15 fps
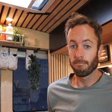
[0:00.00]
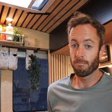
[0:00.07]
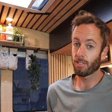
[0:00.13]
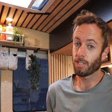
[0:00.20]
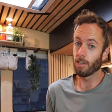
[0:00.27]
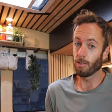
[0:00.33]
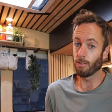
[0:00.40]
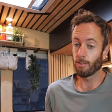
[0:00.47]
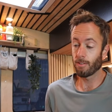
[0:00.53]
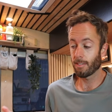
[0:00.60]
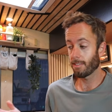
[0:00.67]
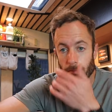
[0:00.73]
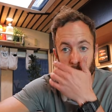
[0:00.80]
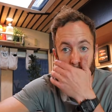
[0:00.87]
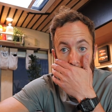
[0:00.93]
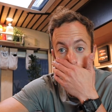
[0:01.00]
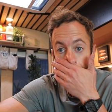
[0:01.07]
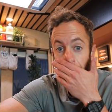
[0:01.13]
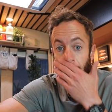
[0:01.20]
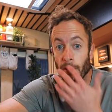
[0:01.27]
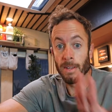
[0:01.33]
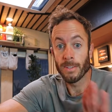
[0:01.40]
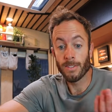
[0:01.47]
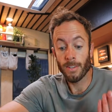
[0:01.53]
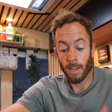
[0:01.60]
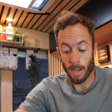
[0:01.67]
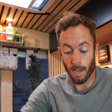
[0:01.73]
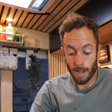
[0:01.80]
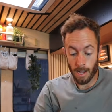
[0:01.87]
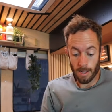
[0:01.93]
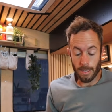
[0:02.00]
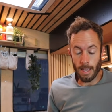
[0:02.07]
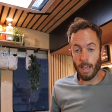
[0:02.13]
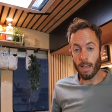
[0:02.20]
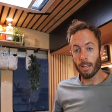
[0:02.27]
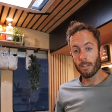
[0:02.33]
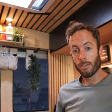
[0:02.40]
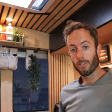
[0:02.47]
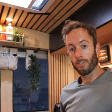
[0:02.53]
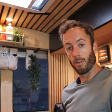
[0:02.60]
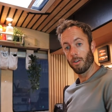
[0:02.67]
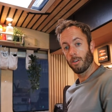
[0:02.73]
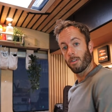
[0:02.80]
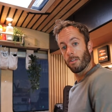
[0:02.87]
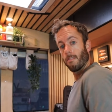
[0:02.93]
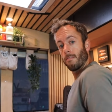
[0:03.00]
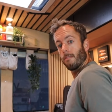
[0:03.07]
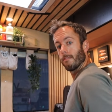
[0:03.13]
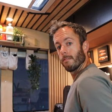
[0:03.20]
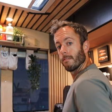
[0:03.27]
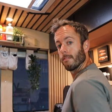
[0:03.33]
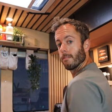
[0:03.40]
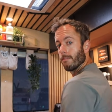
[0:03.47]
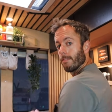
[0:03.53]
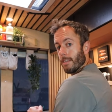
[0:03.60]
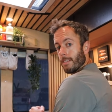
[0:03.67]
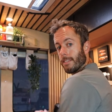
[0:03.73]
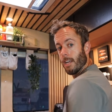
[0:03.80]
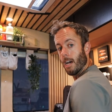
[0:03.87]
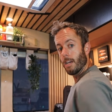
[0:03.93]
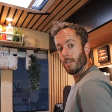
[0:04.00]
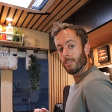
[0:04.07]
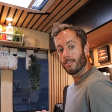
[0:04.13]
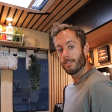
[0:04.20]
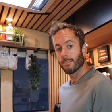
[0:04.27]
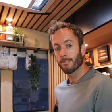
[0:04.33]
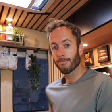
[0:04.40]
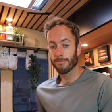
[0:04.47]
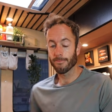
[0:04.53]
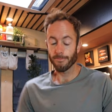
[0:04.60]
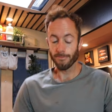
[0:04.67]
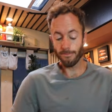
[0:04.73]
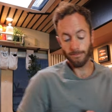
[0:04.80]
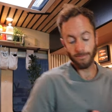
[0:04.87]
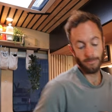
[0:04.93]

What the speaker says: So, anyways, yeah, shirt fits nice. Yeah,